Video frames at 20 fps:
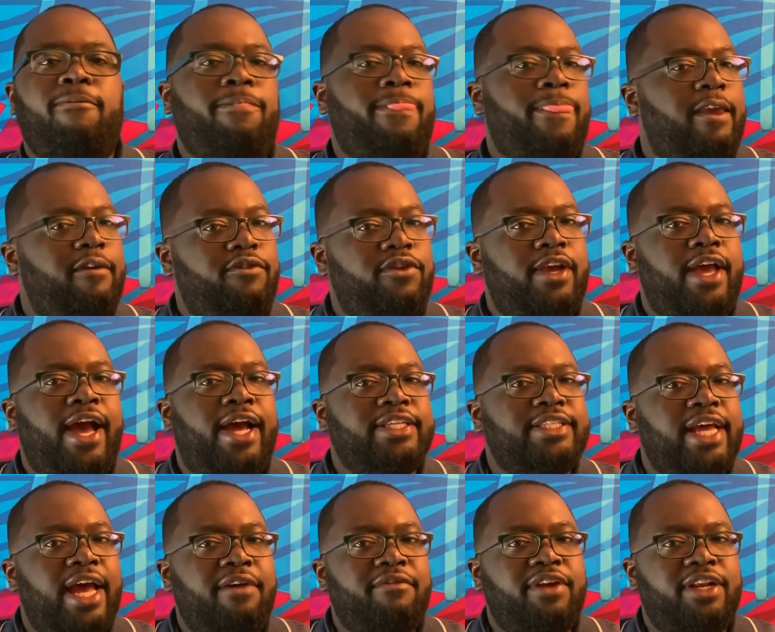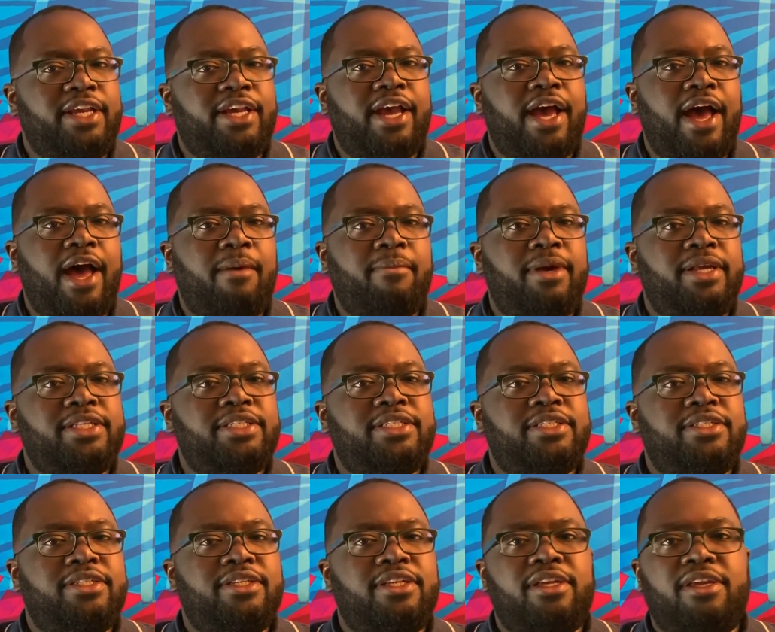If you guys have any
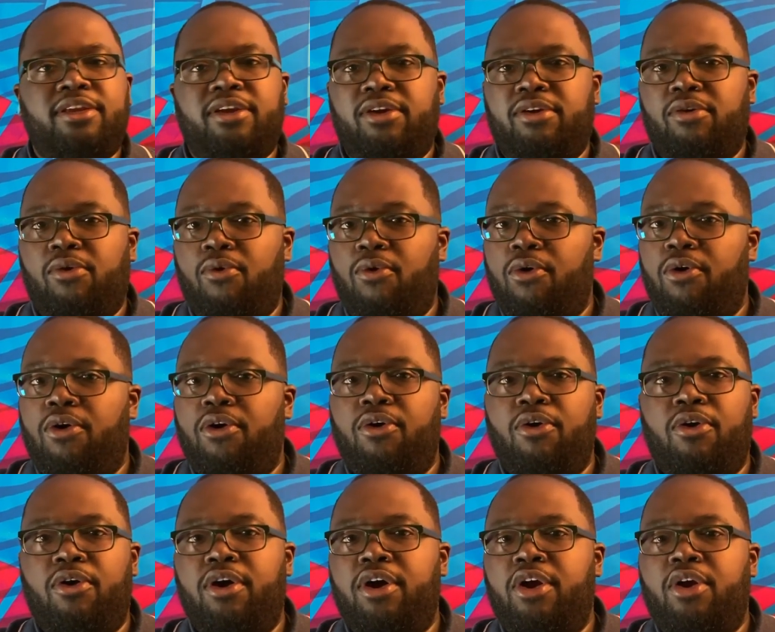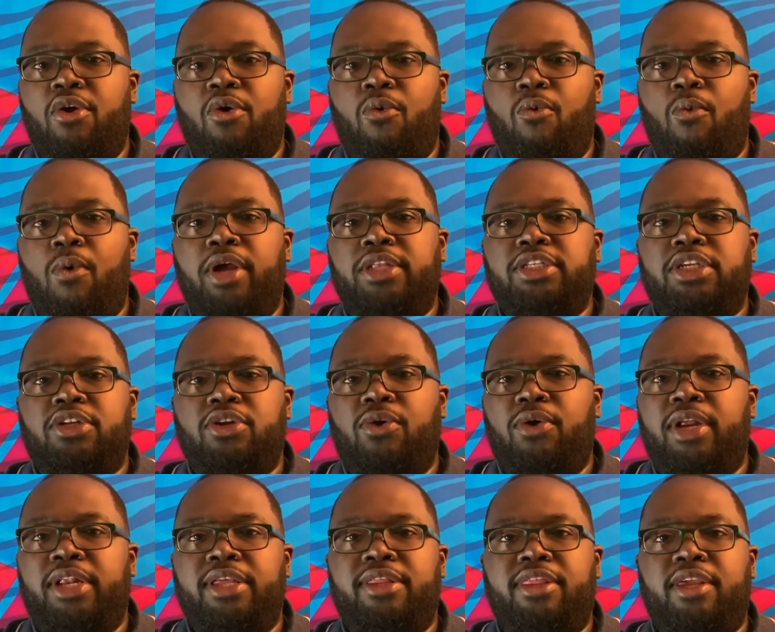comments, or want to know
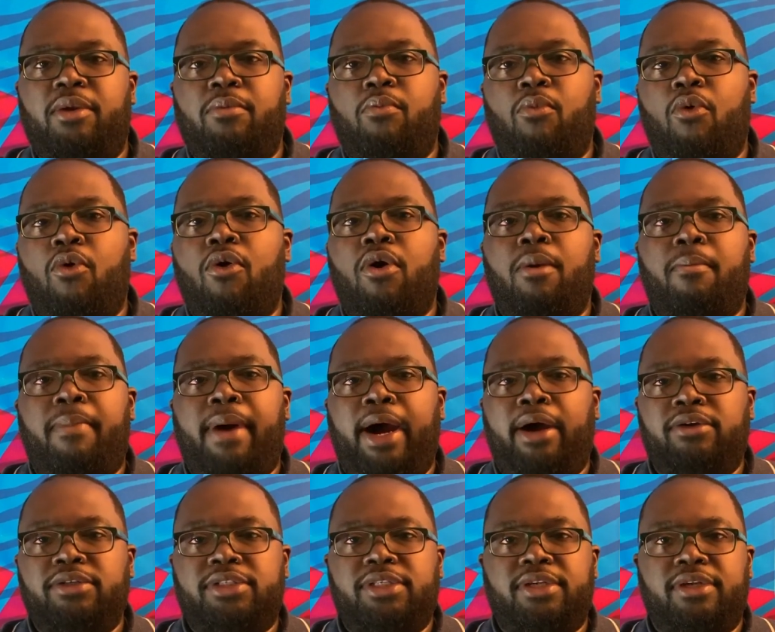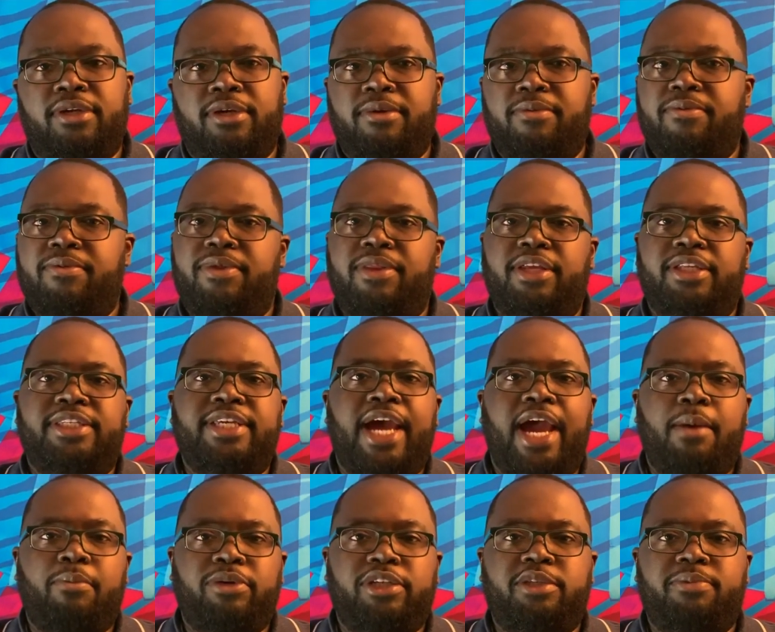anything more about uh, the
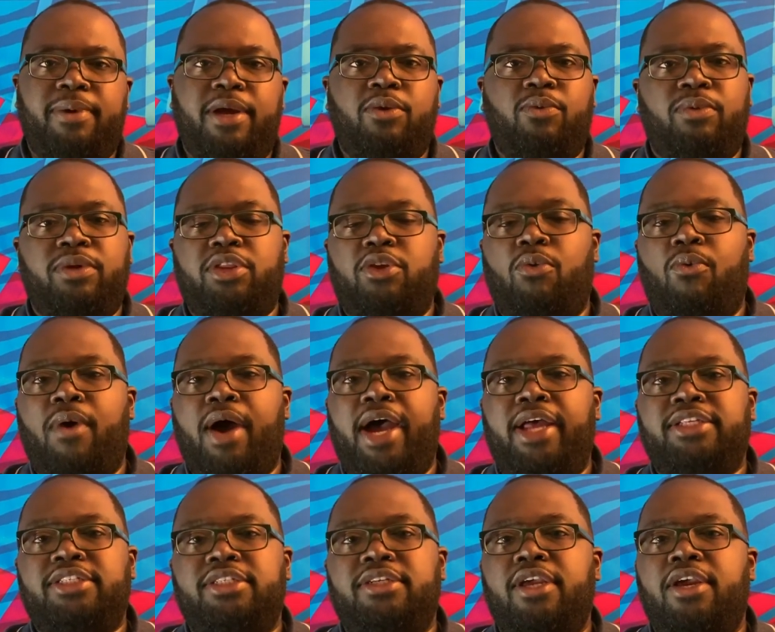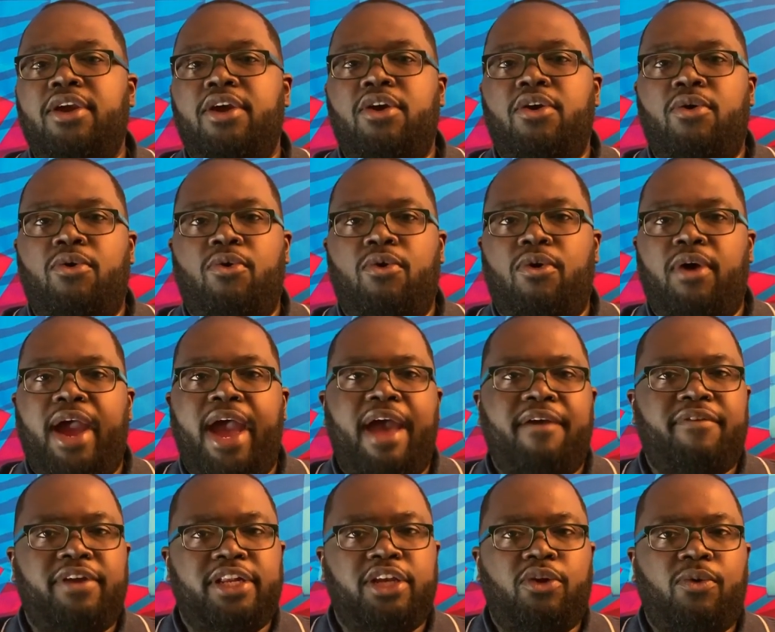time we spent with the watch or
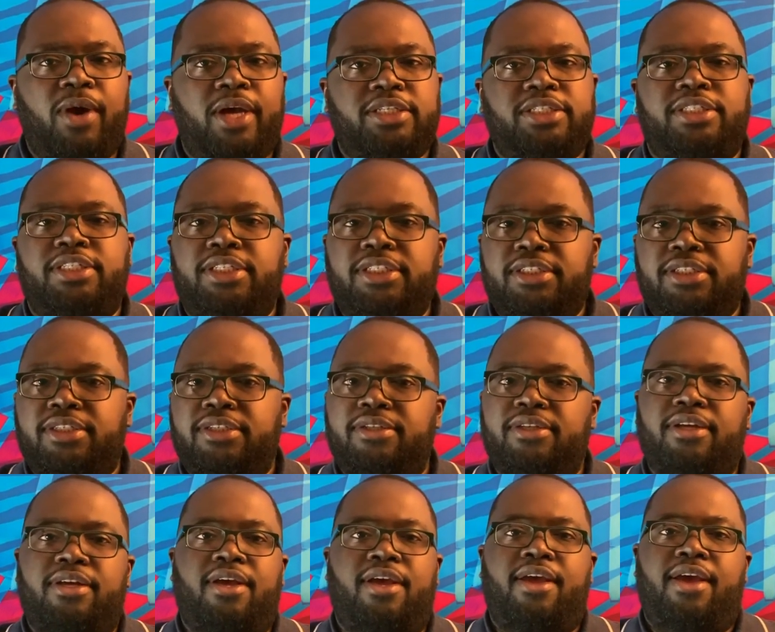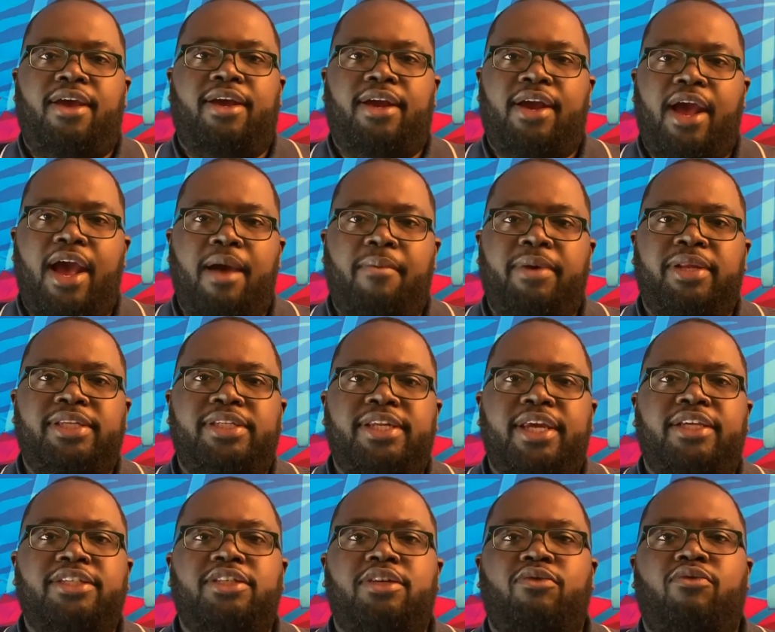have any questions, comment
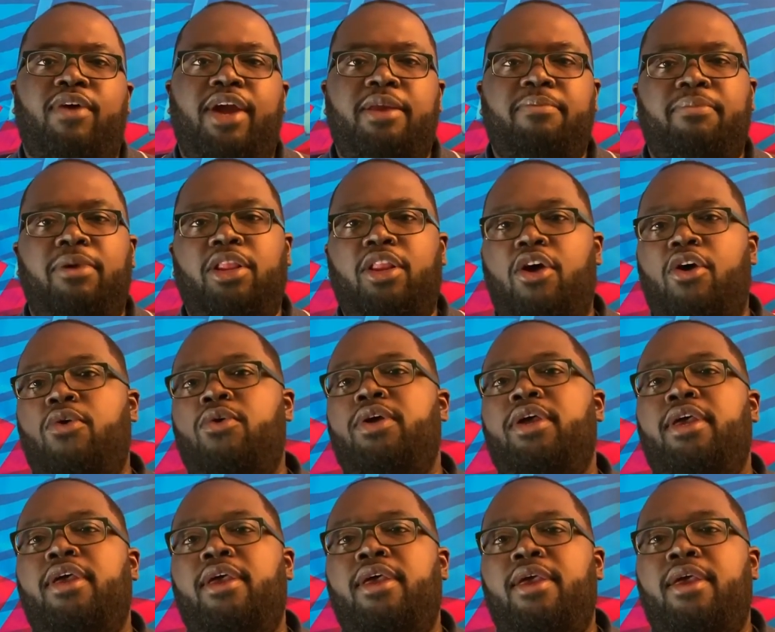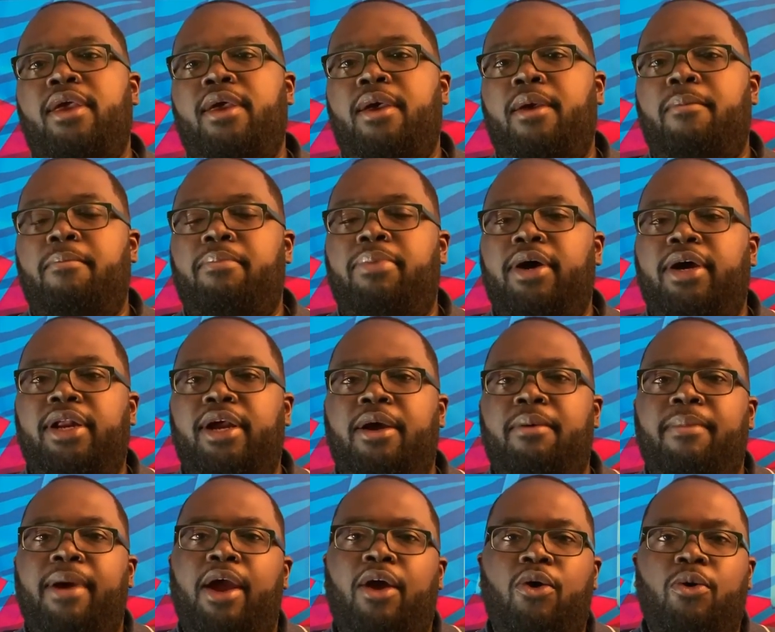section right below. But
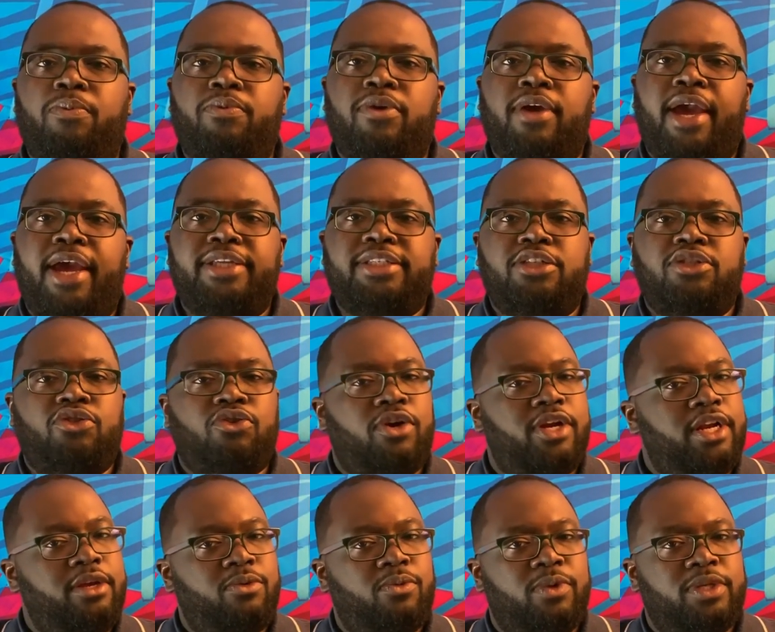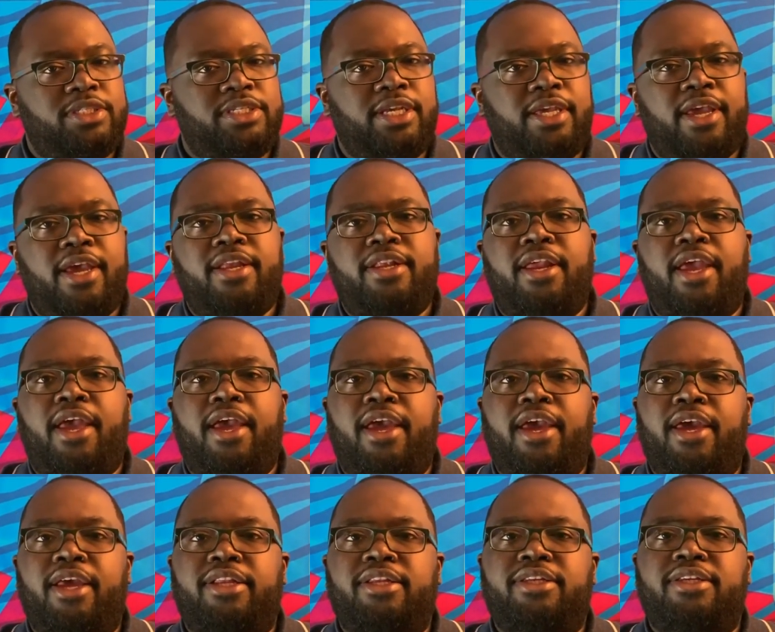um, I hope you guys enjoyed it once again
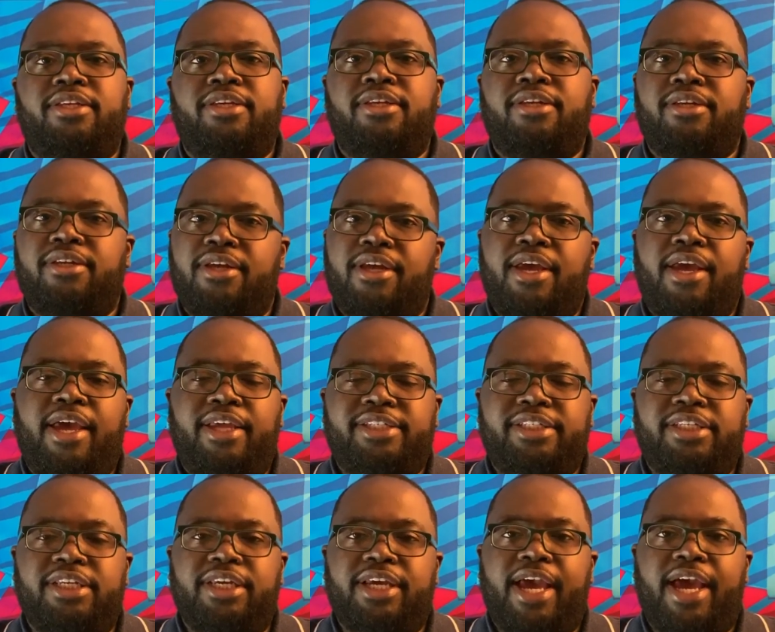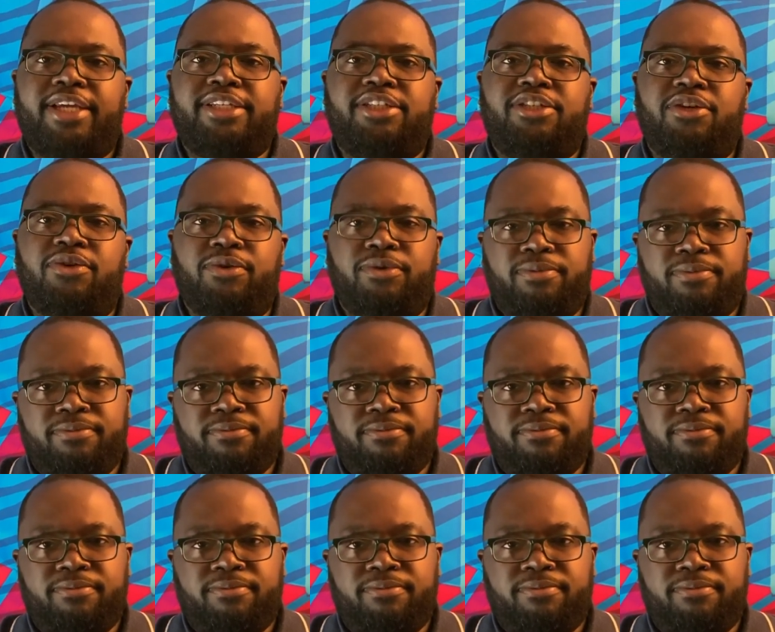and see you guys soon.